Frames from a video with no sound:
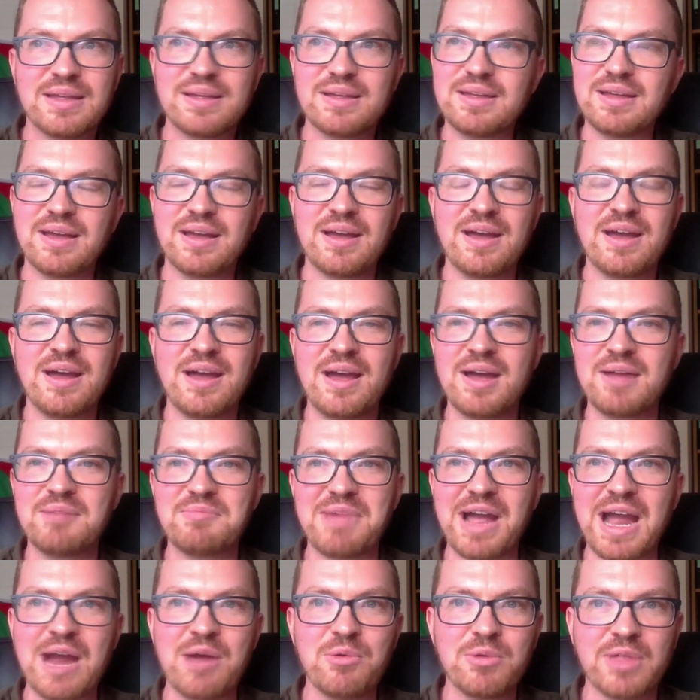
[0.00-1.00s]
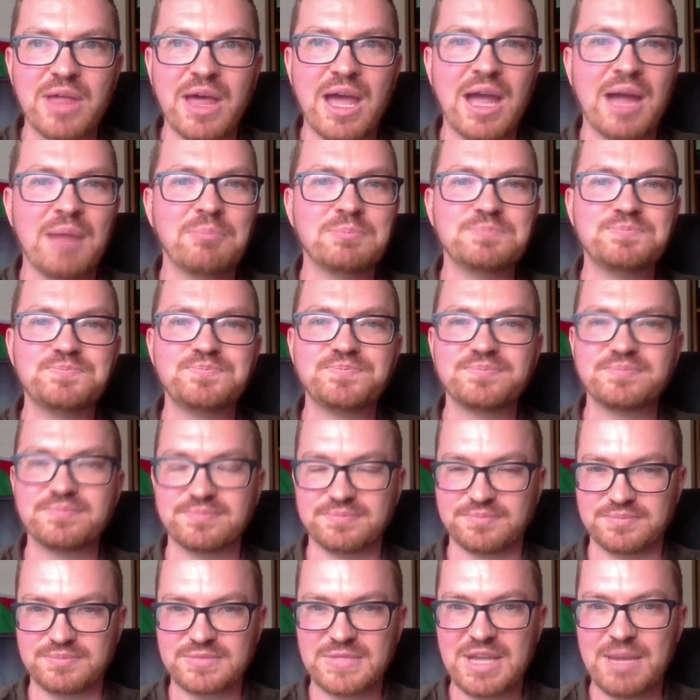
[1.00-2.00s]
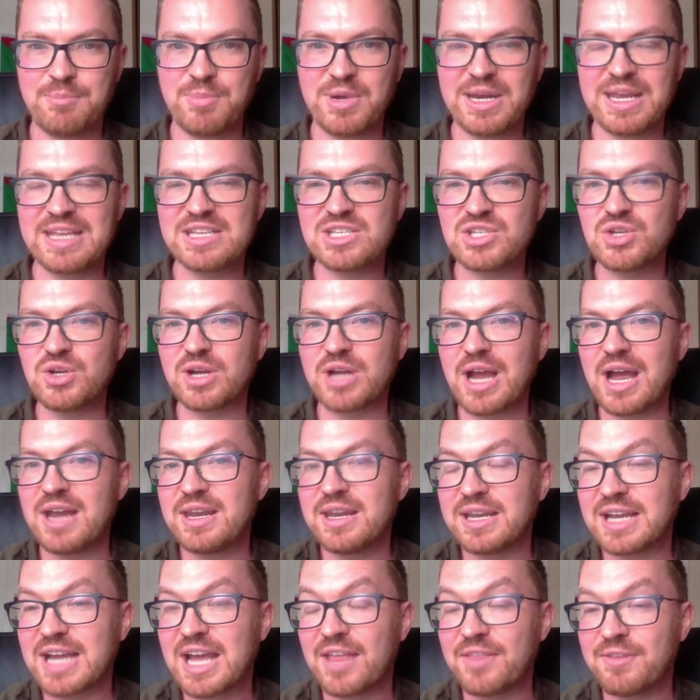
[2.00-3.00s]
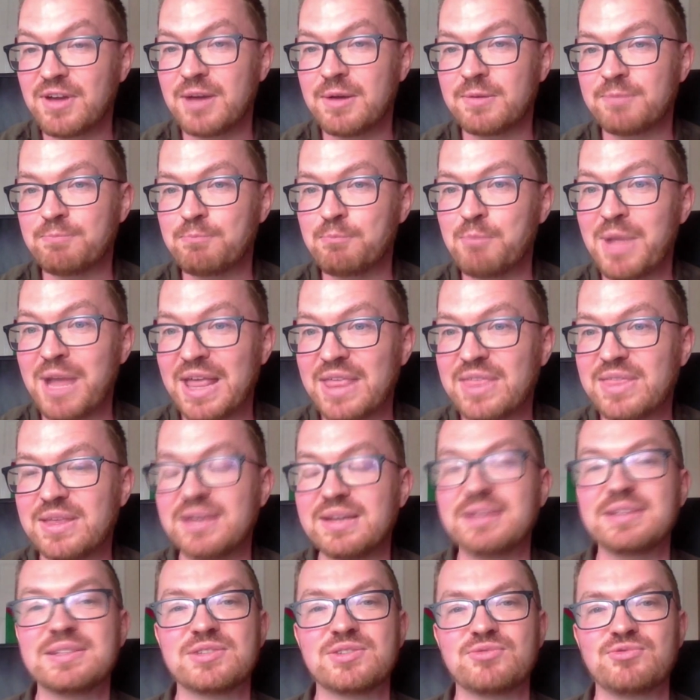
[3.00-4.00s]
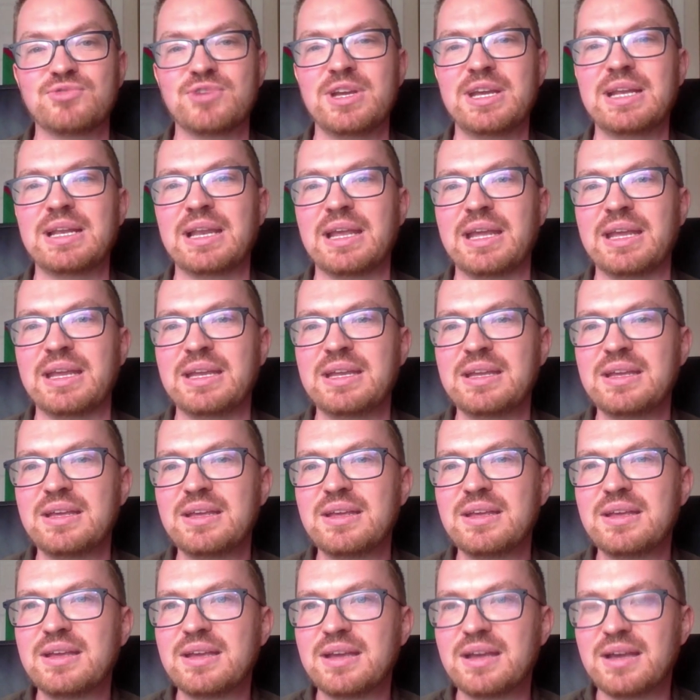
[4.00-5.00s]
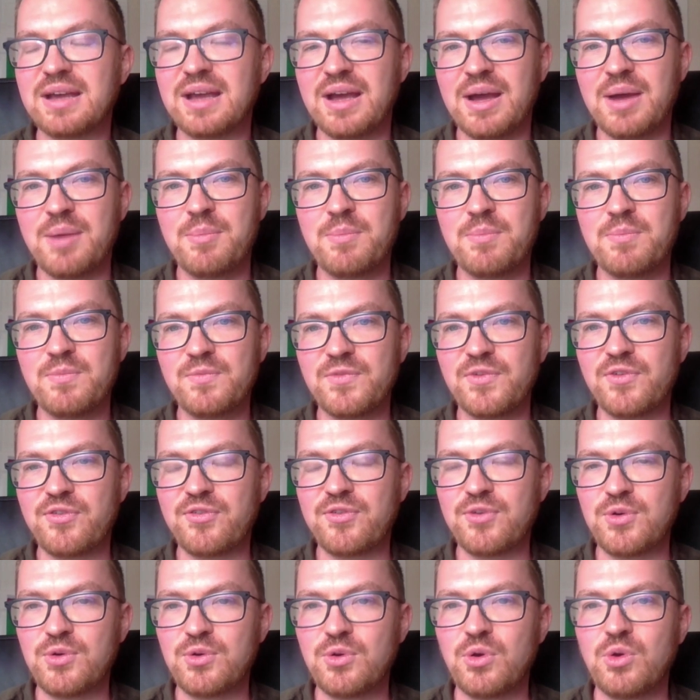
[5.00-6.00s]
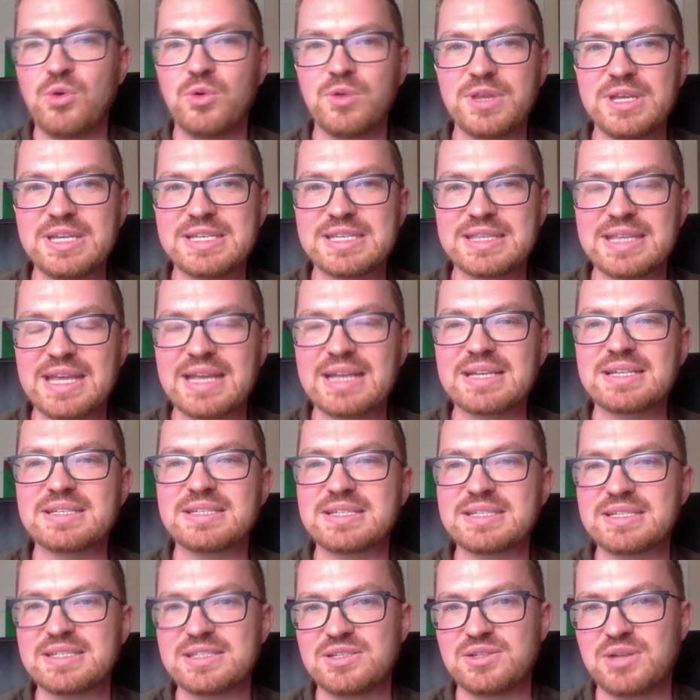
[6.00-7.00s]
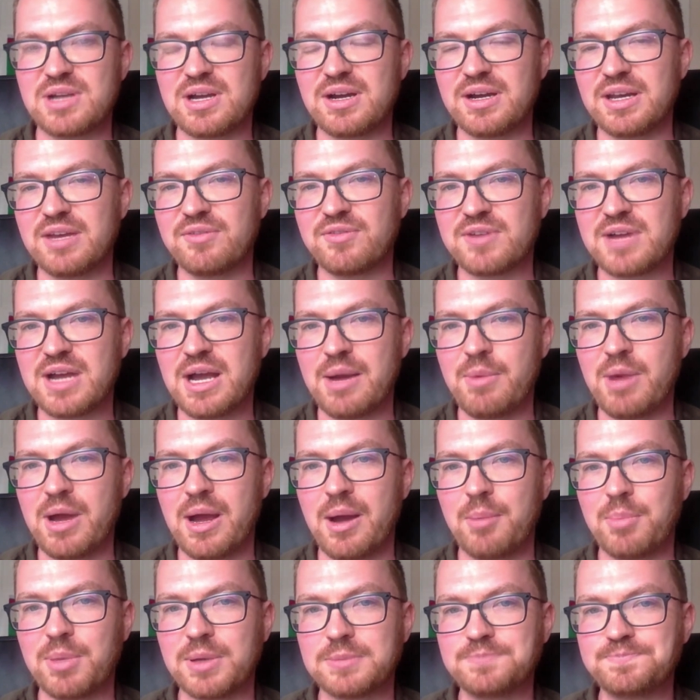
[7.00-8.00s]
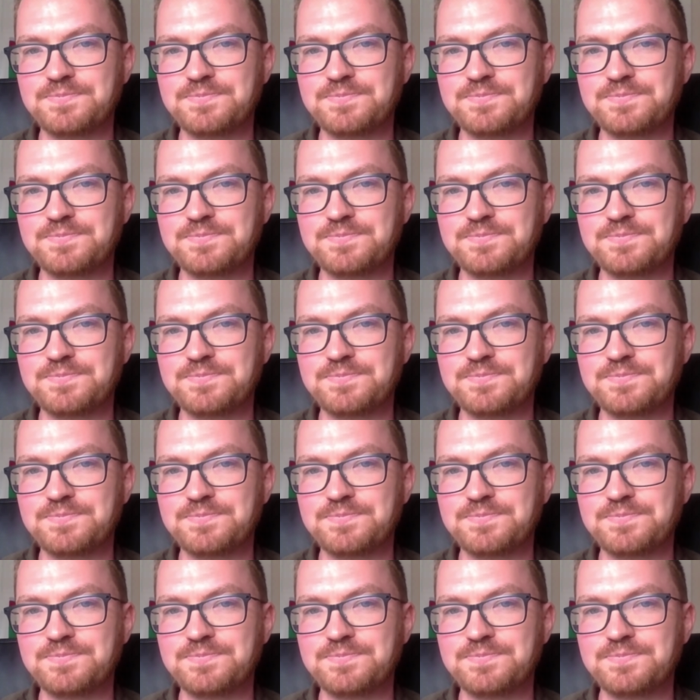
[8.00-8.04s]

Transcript: out there. But it took undercover methods, really, for all these things to kind of come up.